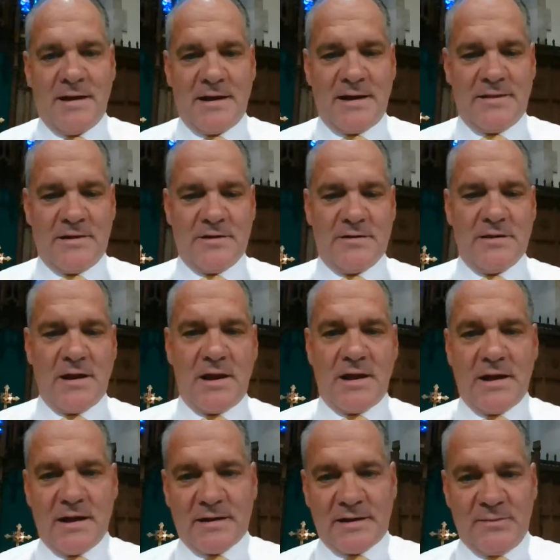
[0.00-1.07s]
Hi there,
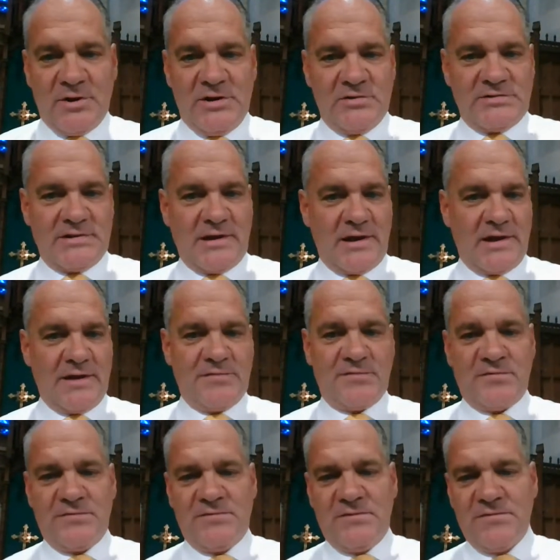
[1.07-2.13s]
coming to you today
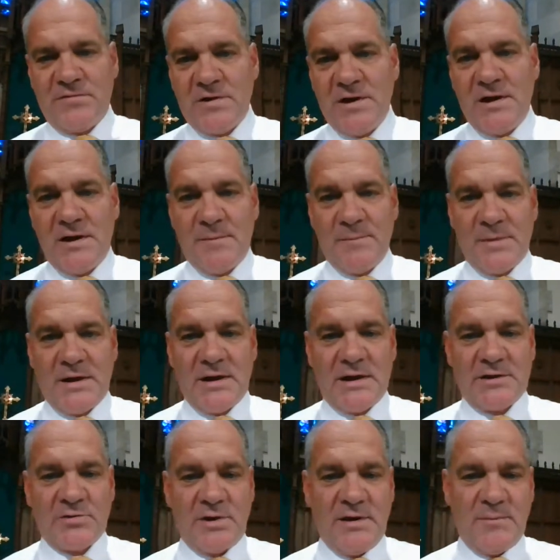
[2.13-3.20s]
from
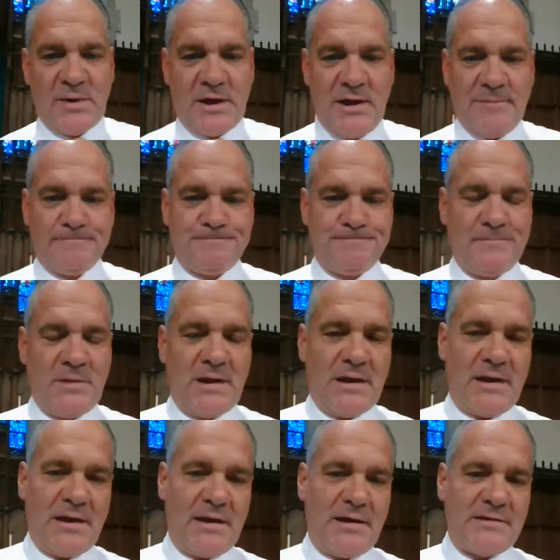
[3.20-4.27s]
Green Bay
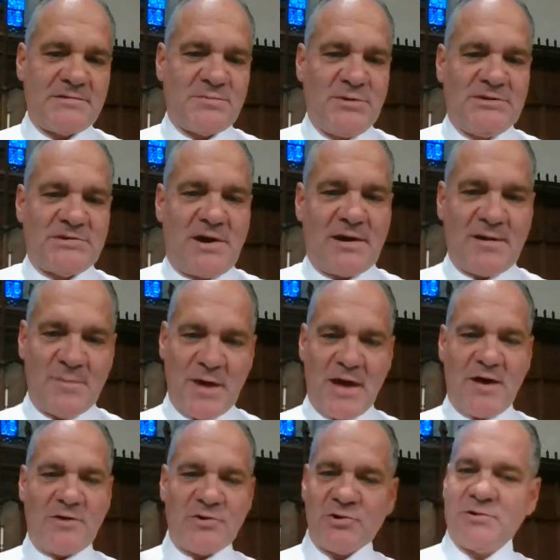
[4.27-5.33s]
as we talk
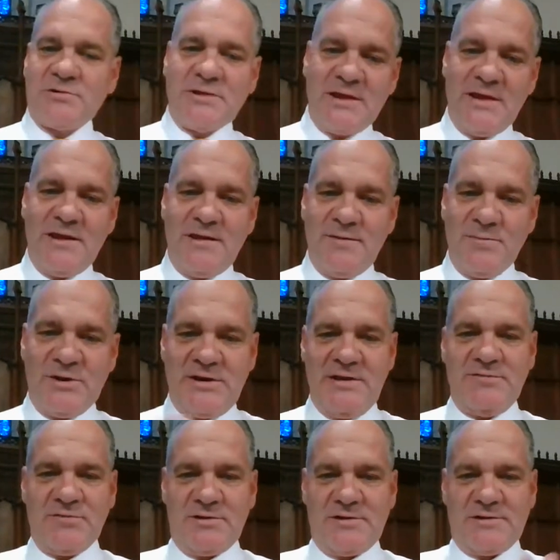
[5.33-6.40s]
about early
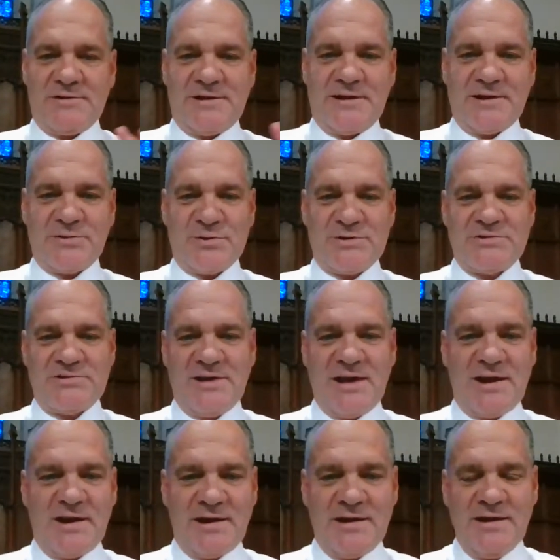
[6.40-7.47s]
medieval
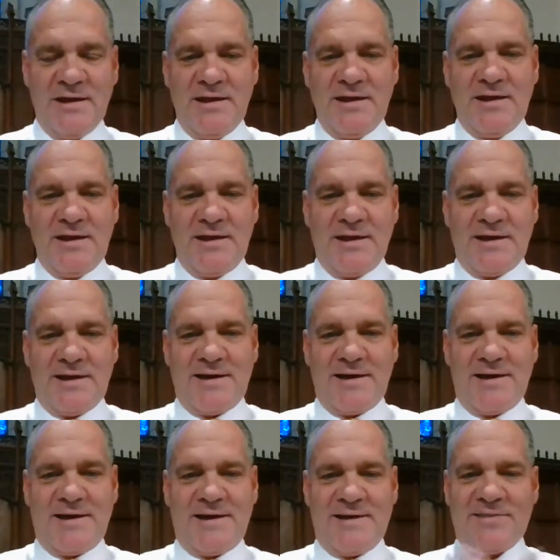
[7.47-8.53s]
Christianity.
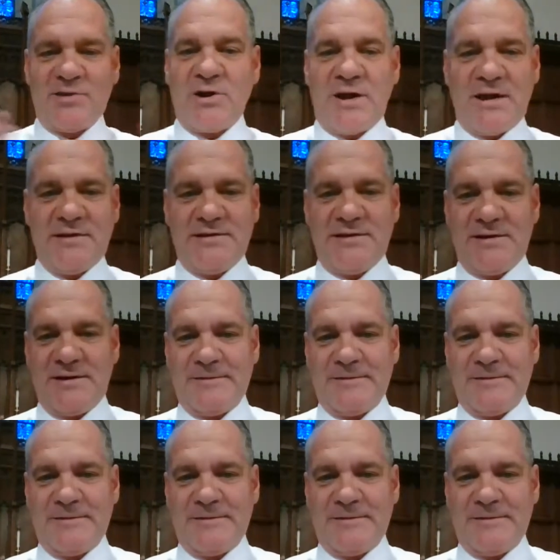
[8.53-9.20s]
I thought I'd